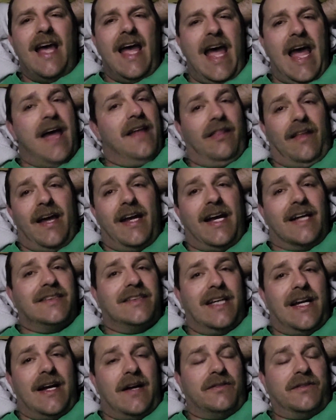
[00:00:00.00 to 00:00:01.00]
and like I
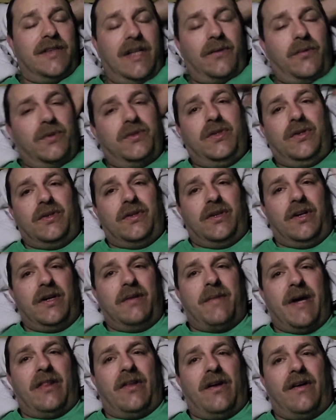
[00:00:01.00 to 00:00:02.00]
said, I was like, well, dude, look
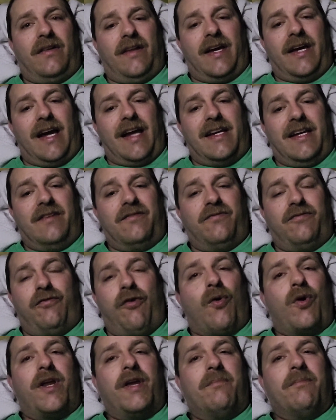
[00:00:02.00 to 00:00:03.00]
at my like I need
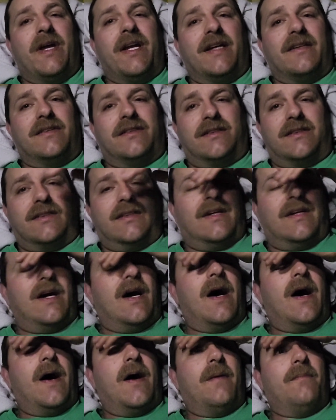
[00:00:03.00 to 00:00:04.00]
40 minutes
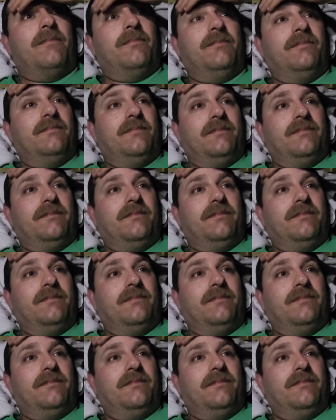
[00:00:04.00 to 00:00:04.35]
um,